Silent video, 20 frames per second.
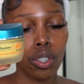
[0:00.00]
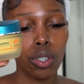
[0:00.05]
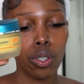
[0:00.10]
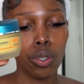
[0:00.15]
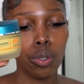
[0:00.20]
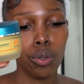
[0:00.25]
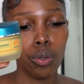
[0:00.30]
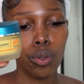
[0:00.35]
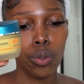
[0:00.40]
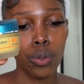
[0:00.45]

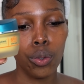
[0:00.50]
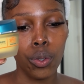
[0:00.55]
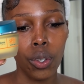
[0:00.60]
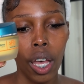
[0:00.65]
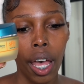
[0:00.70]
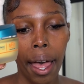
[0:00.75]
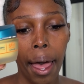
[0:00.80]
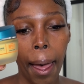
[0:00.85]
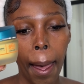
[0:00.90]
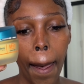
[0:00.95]
to
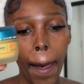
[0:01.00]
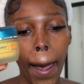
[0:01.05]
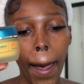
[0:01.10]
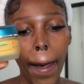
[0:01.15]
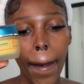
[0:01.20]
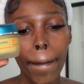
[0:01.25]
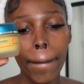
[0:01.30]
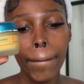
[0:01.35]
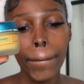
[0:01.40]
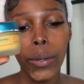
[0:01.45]

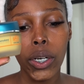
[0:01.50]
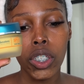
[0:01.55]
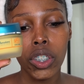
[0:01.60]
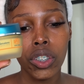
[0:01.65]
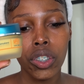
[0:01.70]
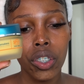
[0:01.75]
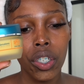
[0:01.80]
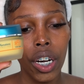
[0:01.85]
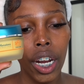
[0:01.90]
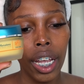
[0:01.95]

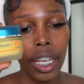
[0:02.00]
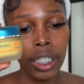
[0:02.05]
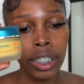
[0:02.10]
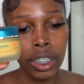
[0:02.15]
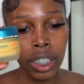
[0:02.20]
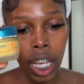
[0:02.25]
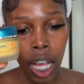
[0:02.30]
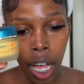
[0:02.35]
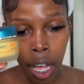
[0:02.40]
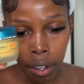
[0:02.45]

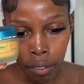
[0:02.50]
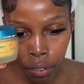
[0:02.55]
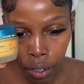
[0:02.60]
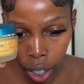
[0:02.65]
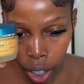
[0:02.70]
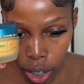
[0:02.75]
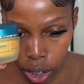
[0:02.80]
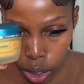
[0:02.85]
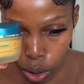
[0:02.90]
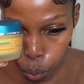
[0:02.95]
moisturize our
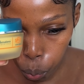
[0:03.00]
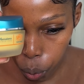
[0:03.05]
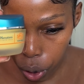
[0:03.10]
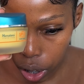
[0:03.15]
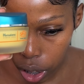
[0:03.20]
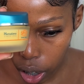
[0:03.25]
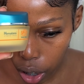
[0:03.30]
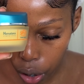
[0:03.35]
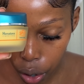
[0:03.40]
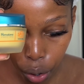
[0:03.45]
face
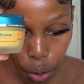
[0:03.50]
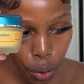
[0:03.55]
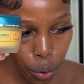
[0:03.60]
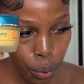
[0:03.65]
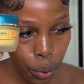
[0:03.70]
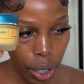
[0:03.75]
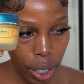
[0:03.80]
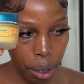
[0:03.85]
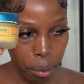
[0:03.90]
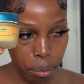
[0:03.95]
with the
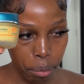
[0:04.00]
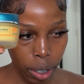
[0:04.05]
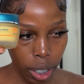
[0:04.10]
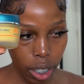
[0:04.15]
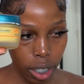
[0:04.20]
cream.